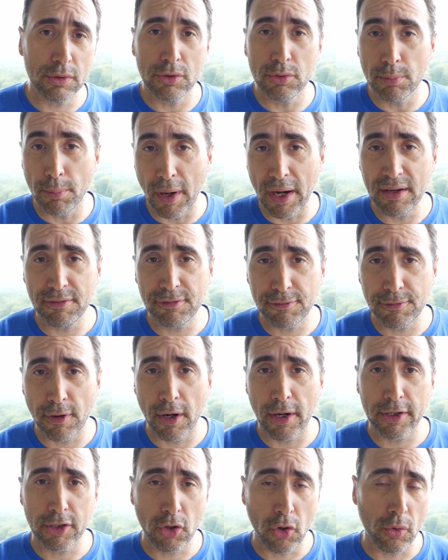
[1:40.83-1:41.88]
you might
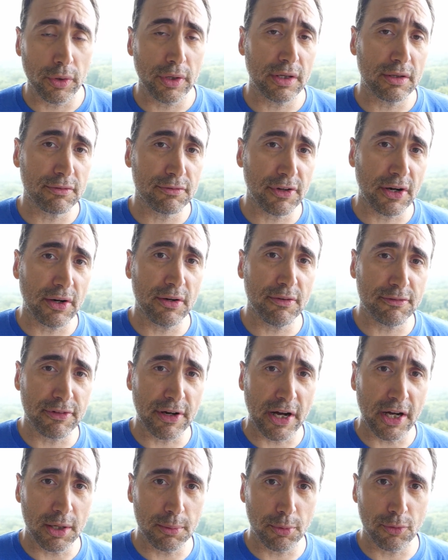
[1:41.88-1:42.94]
find coding very
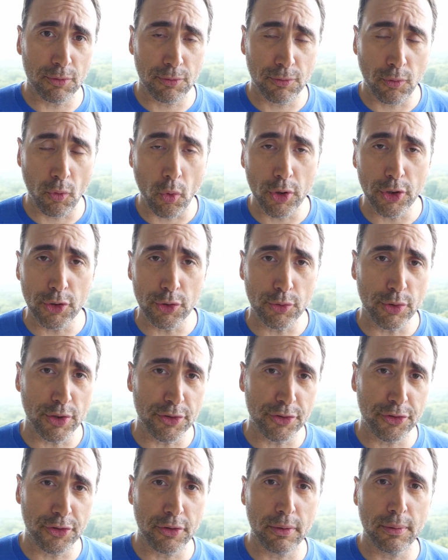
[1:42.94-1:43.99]
valuable for you
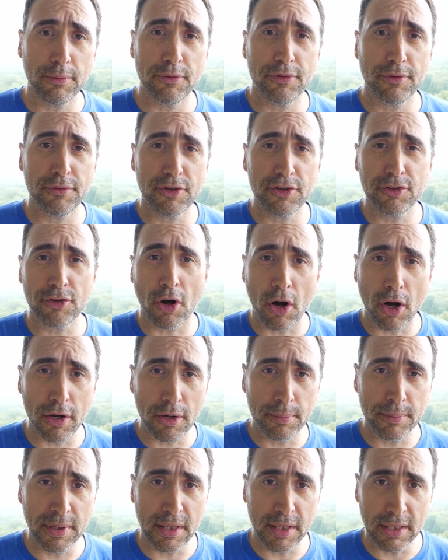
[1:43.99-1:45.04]
in terms of just
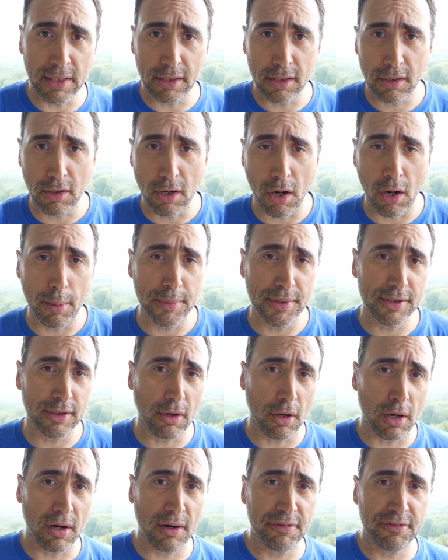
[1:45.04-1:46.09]
automating common
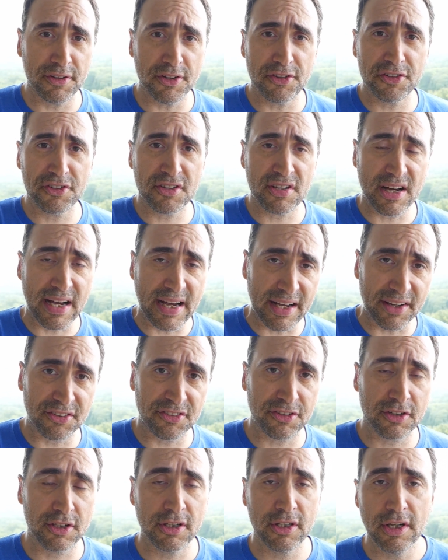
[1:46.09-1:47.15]
office
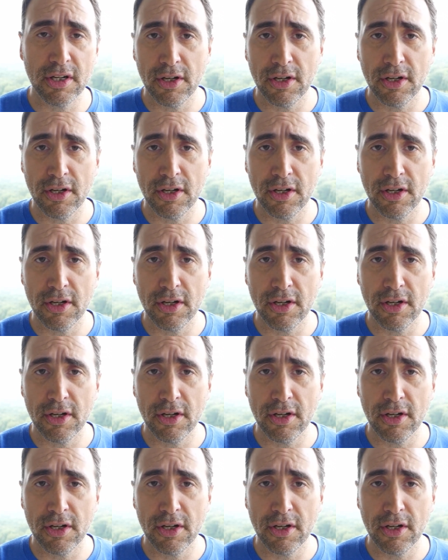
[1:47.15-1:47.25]
tasks.